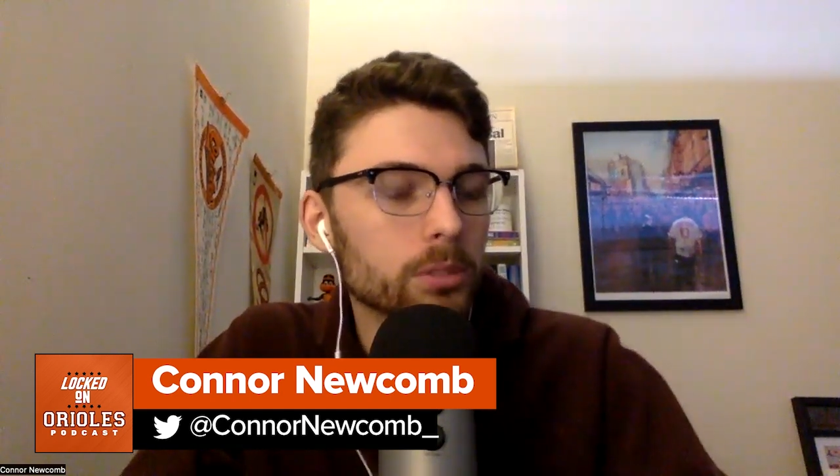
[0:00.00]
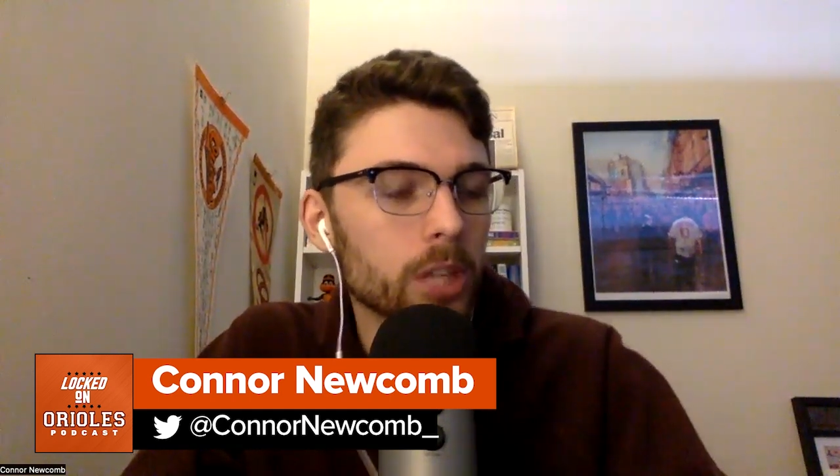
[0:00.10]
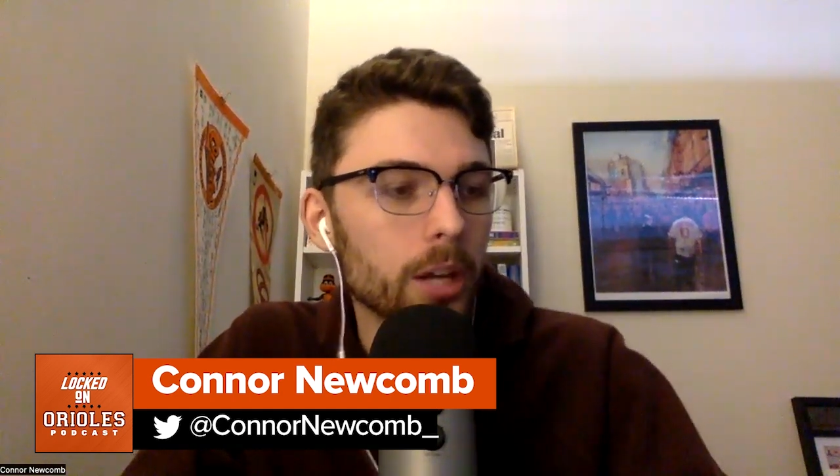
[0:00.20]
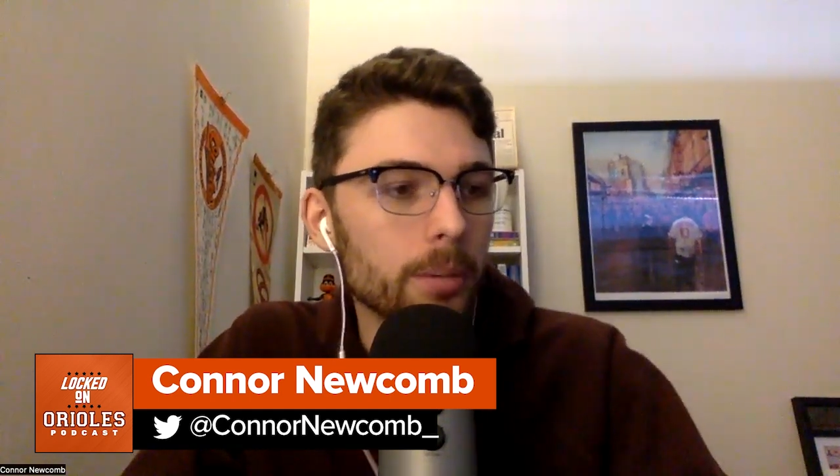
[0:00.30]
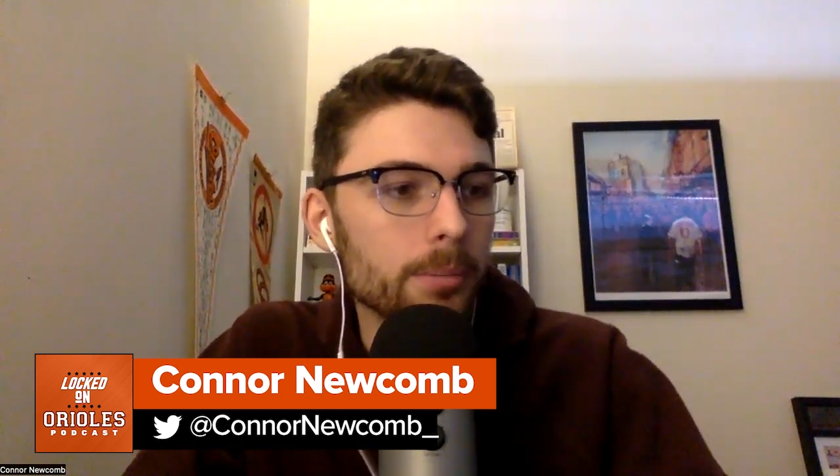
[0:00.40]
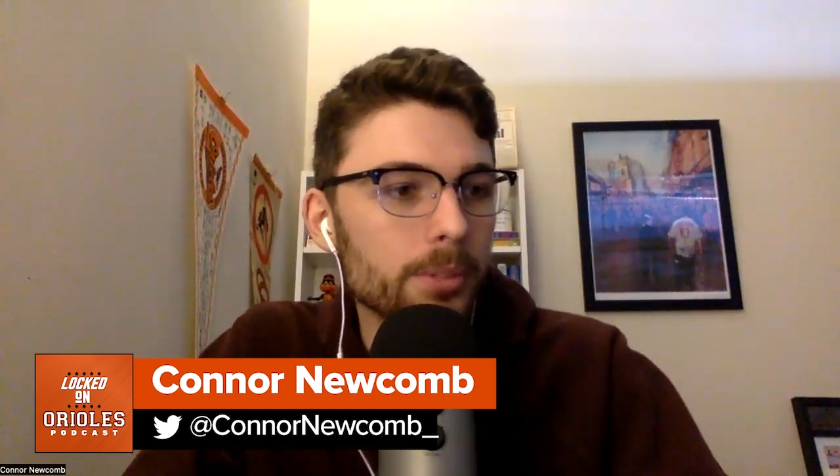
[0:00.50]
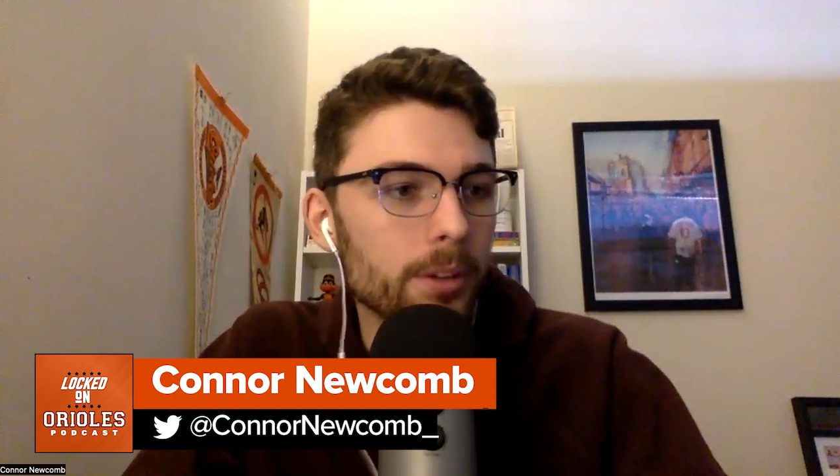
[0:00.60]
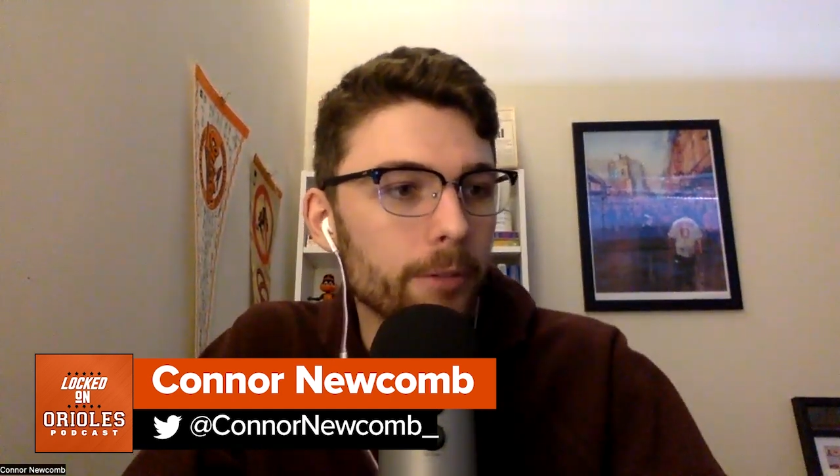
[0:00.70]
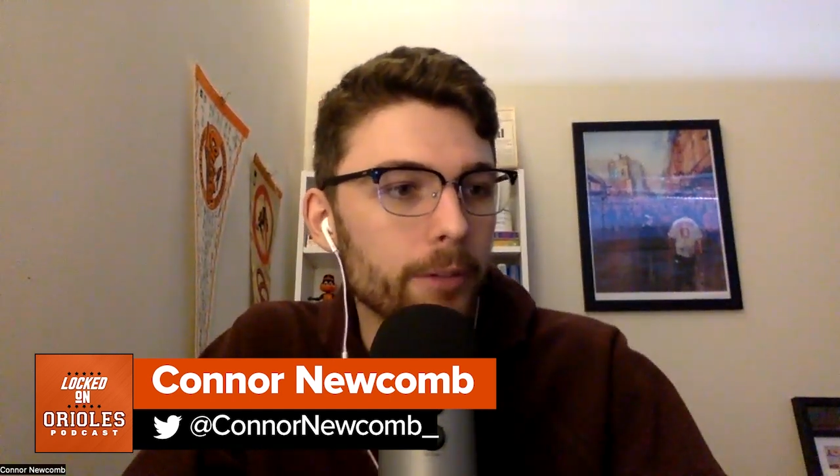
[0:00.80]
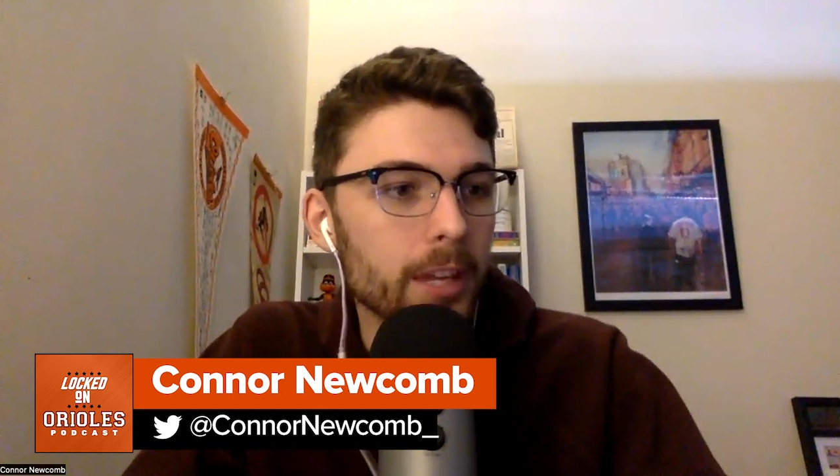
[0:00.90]
comes
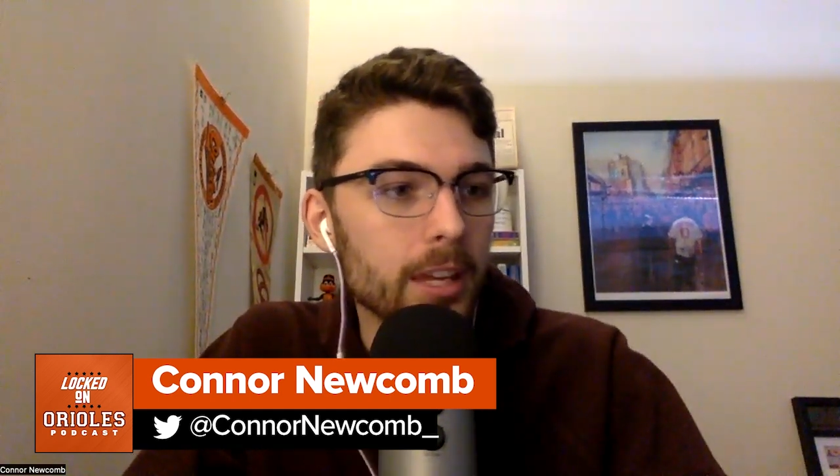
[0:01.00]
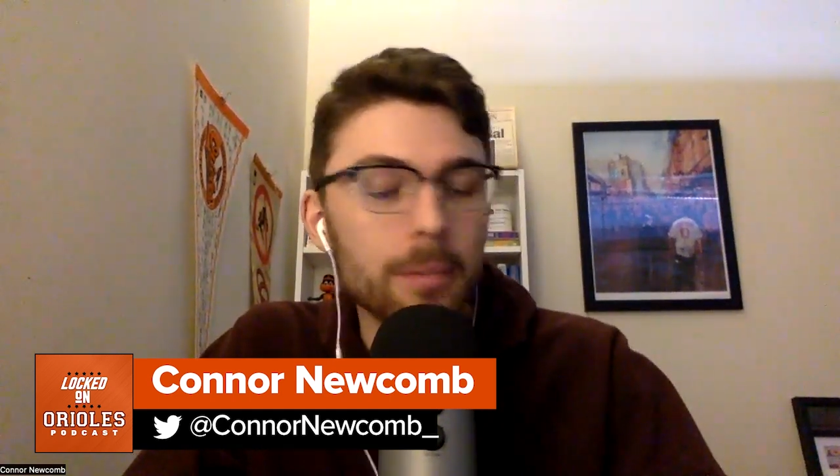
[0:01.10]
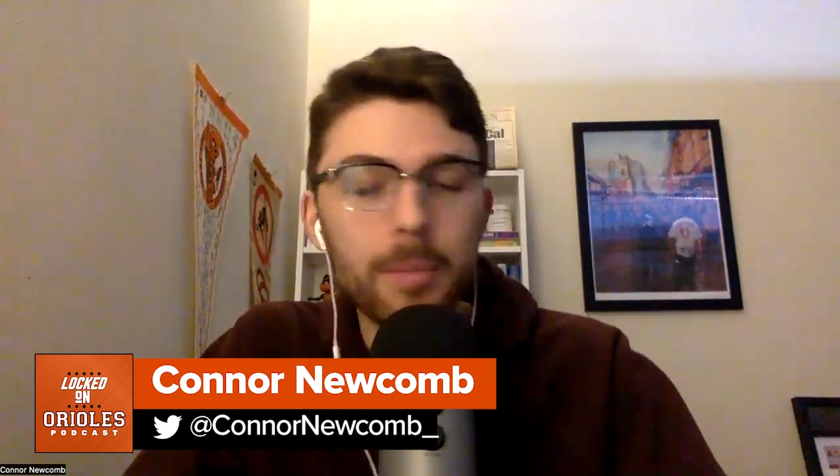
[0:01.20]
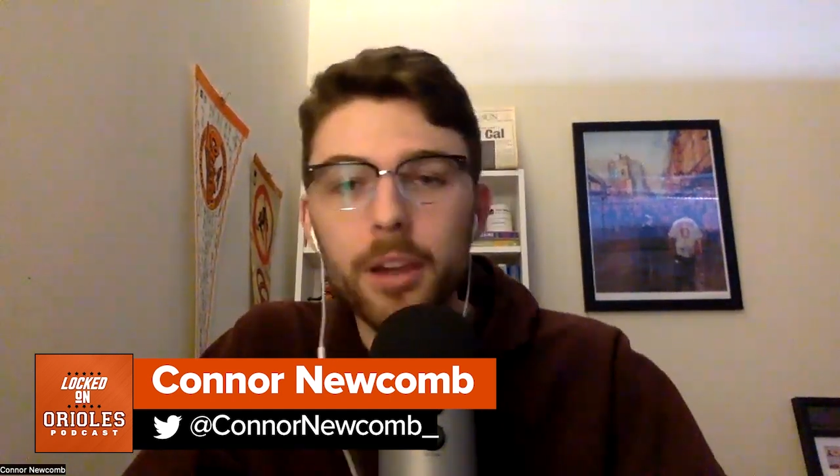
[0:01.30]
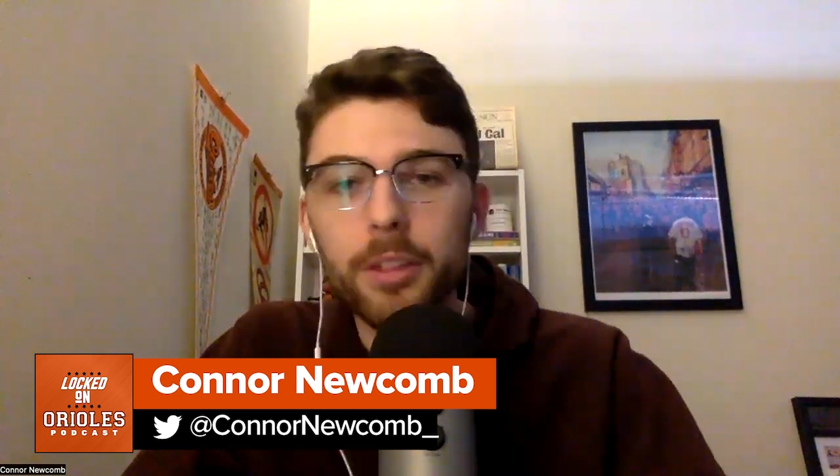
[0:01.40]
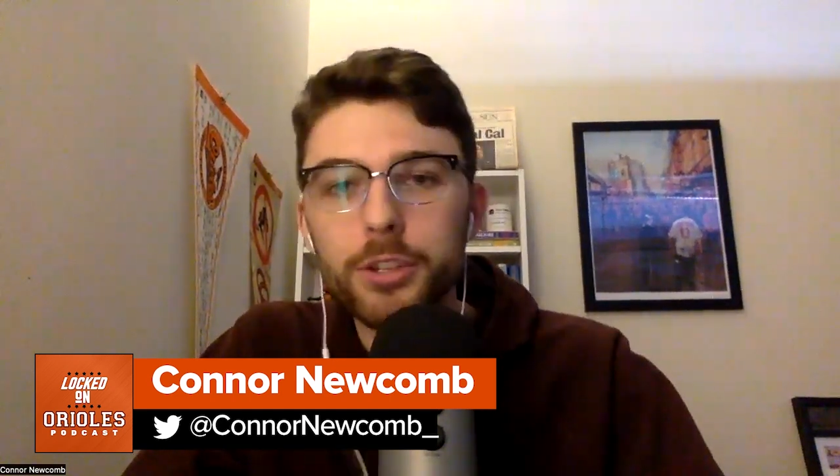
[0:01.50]
via email.